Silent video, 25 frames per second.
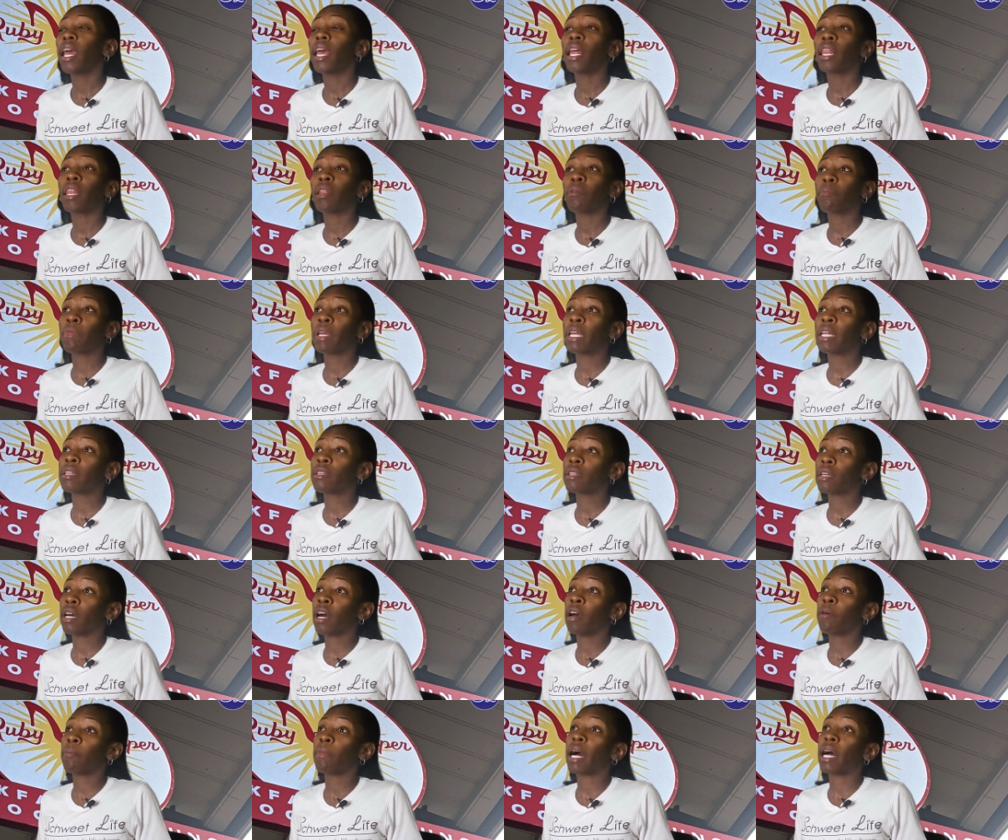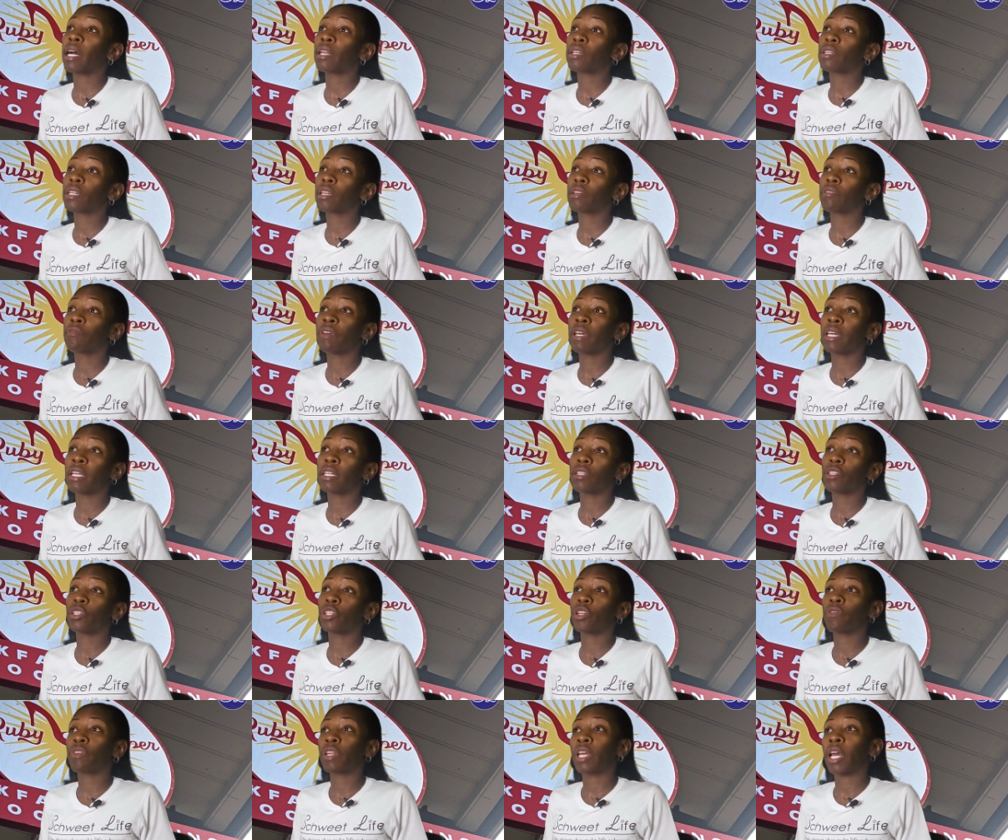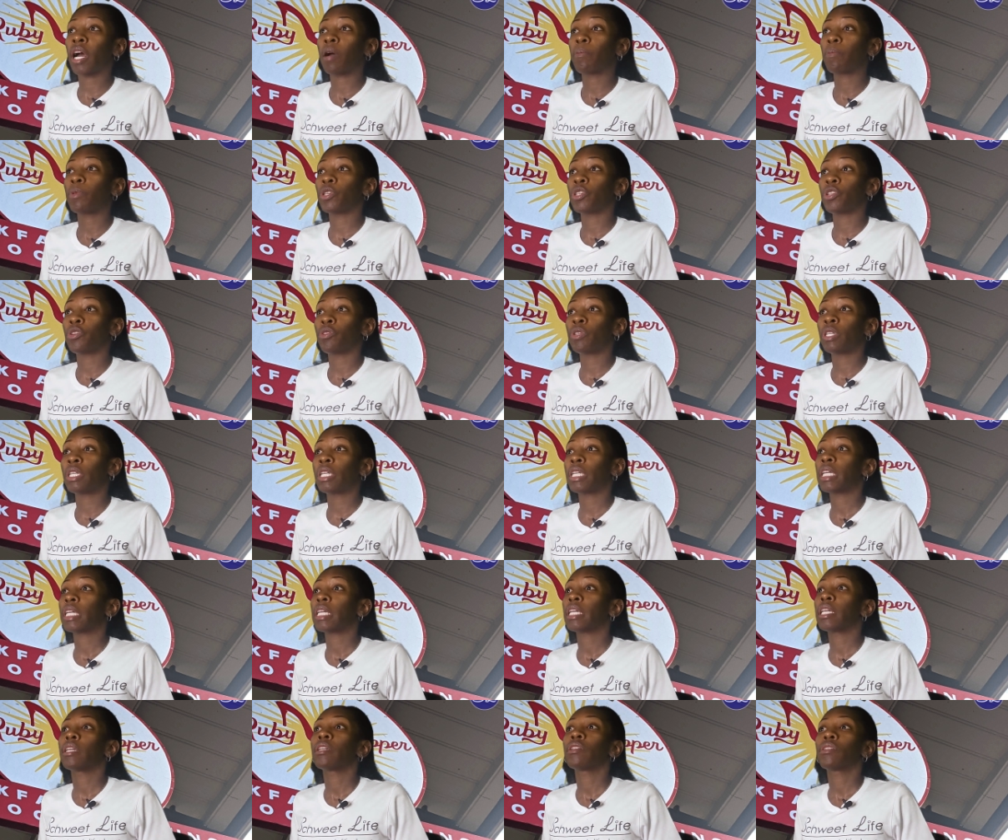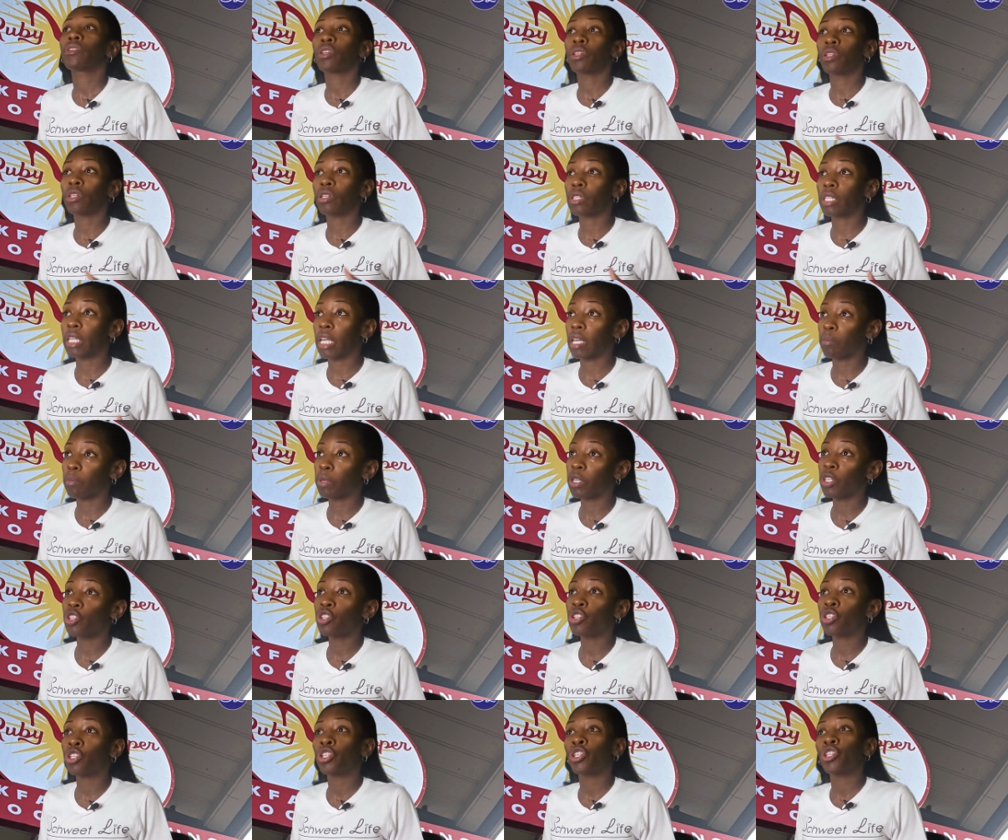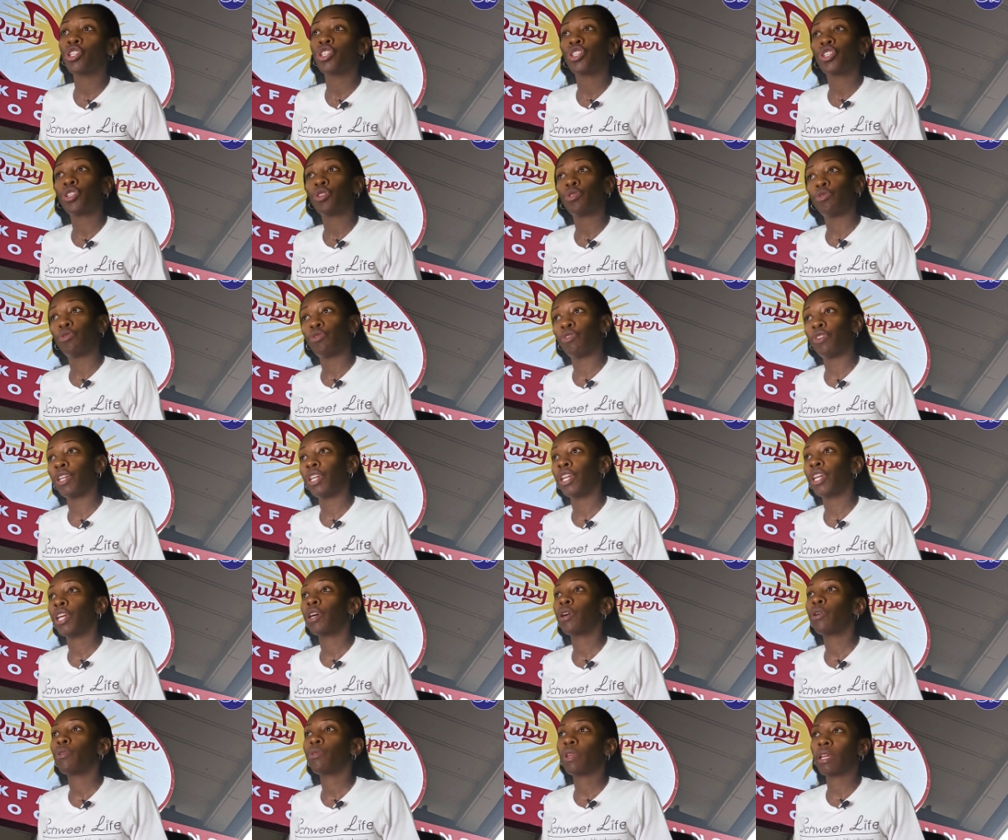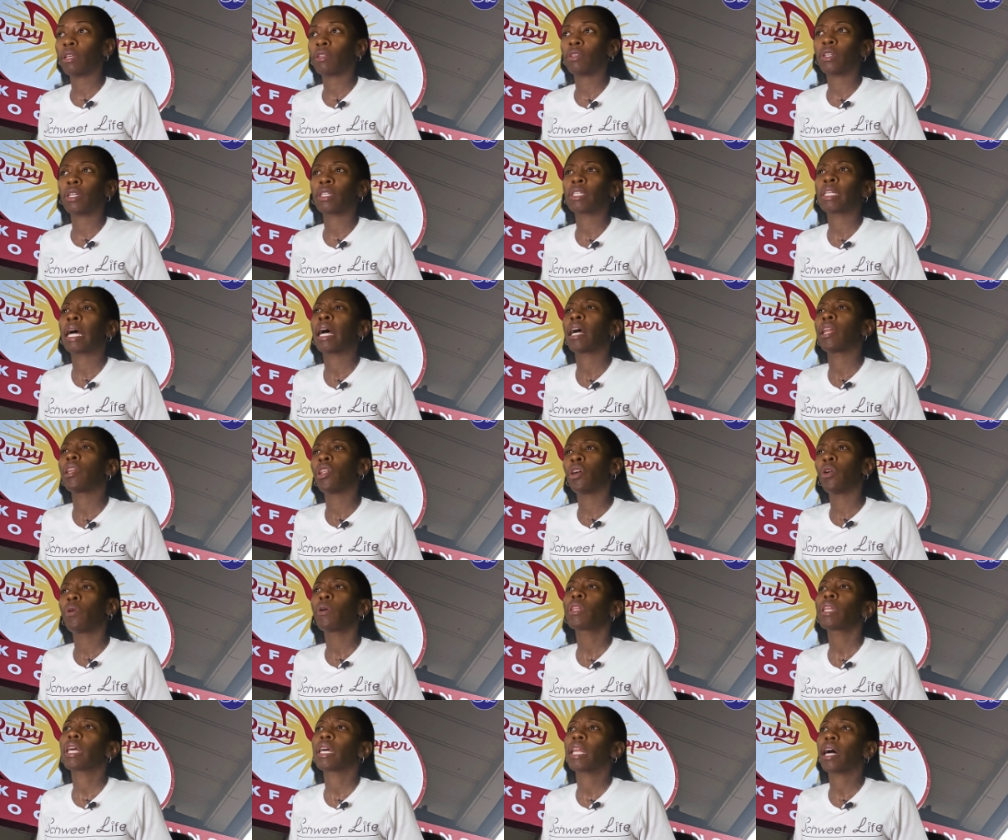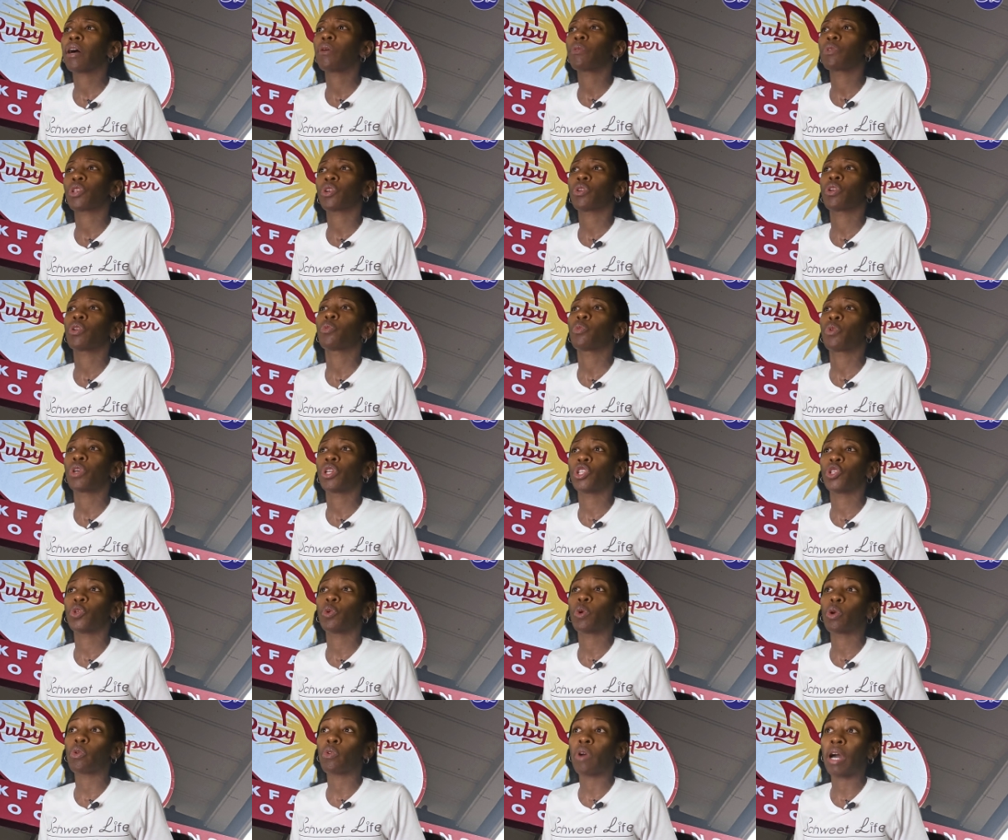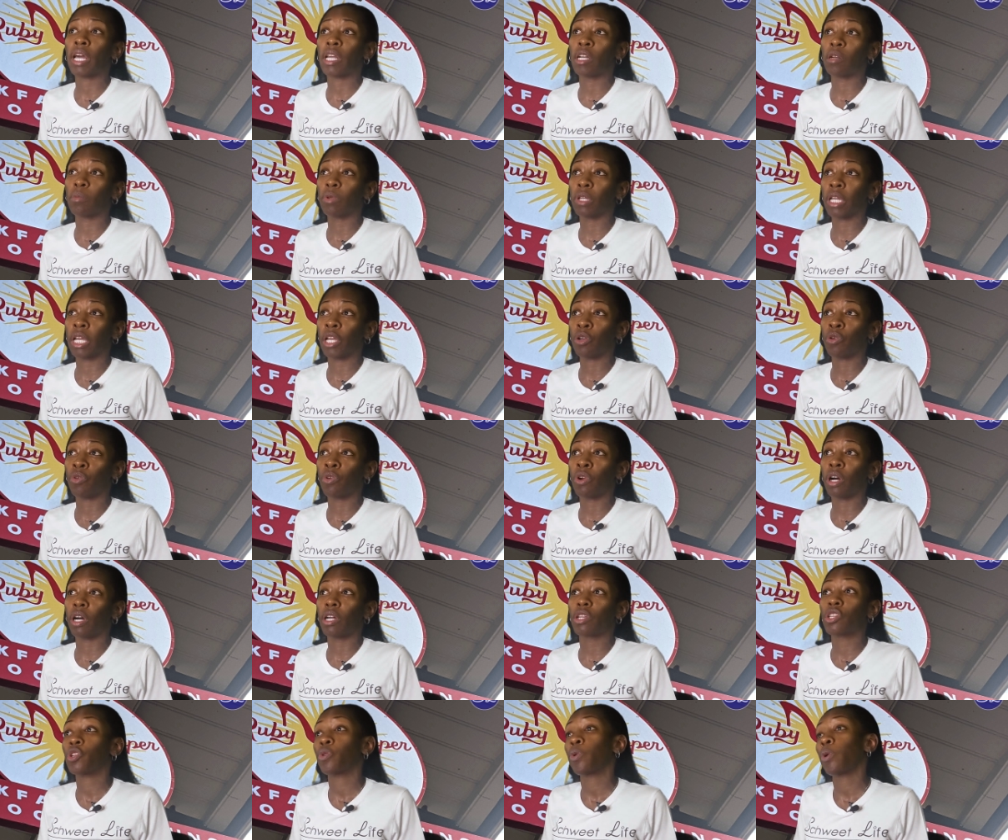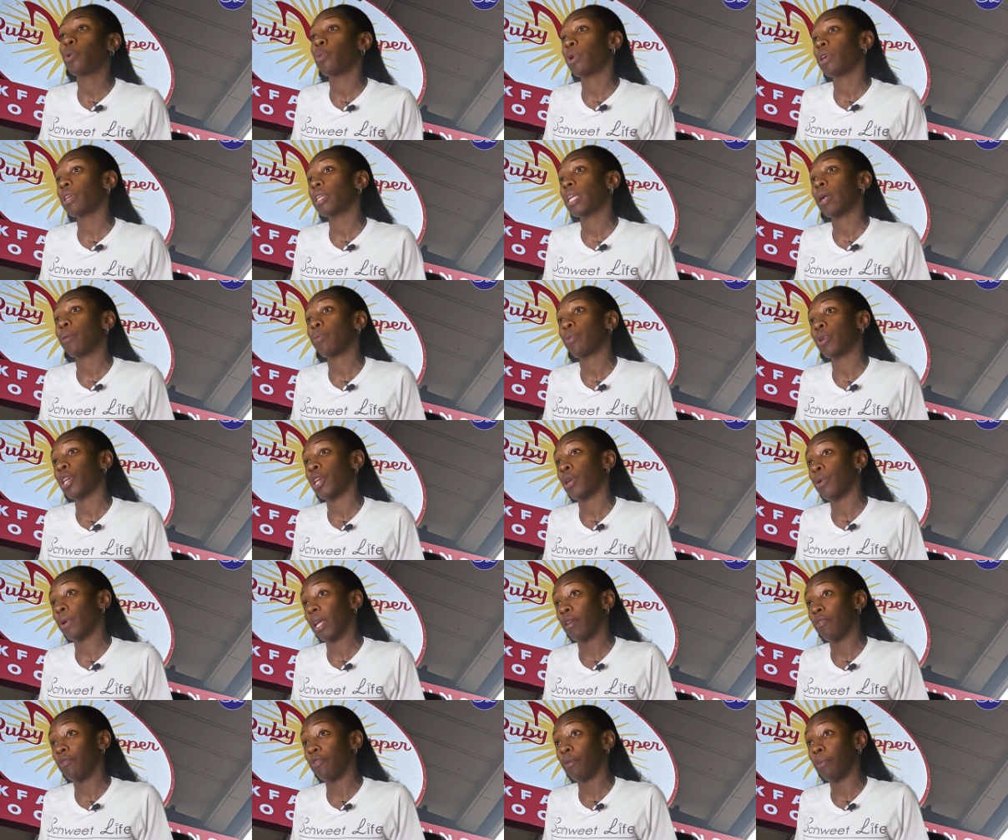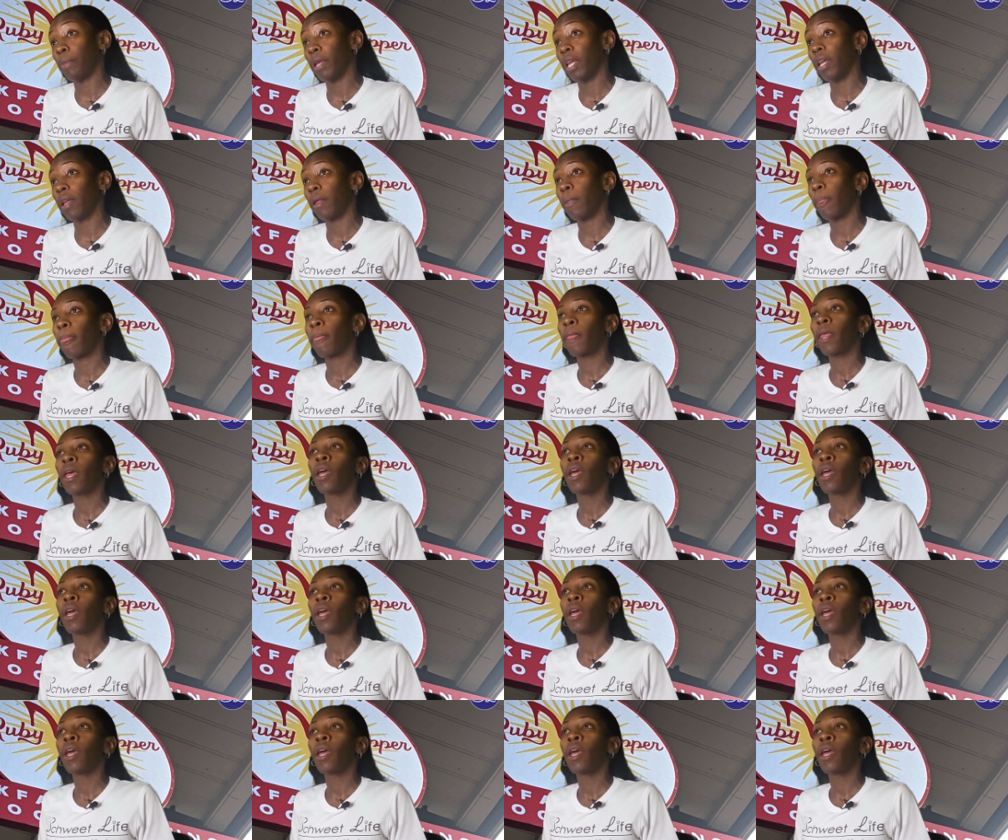In the meantime, I took advantage of the opportunity to take pictures, shoot video, things like that, knowing that I was going to want to do a write-up later on. So it worked out pretty okay for me.